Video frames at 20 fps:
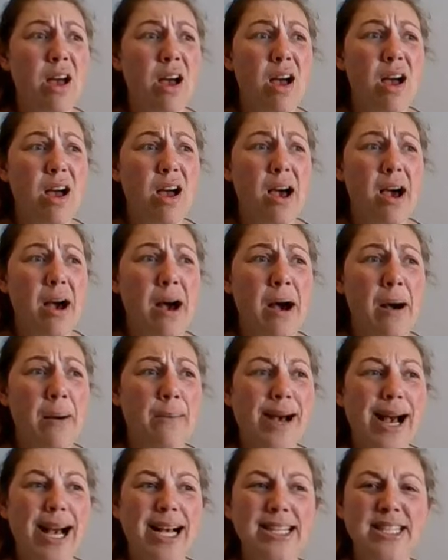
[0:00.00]

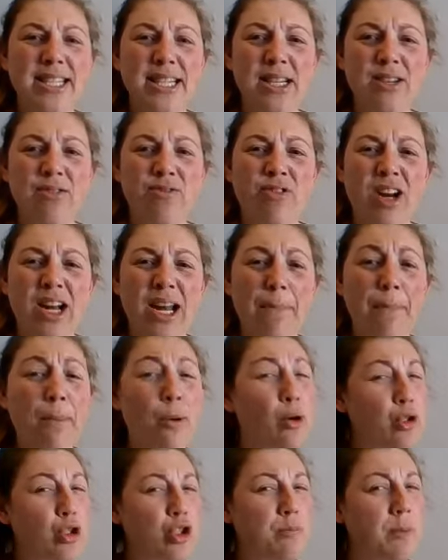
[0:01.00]
I didn't really
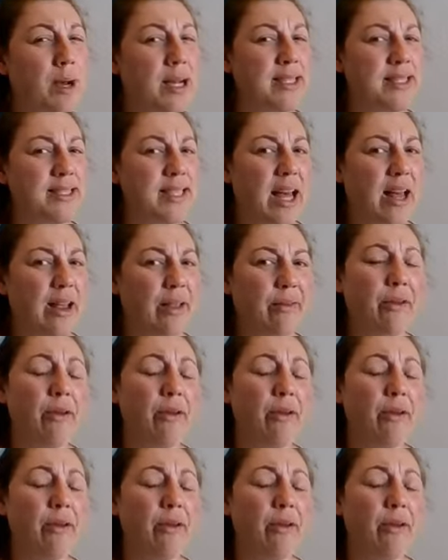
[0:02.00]
push myself.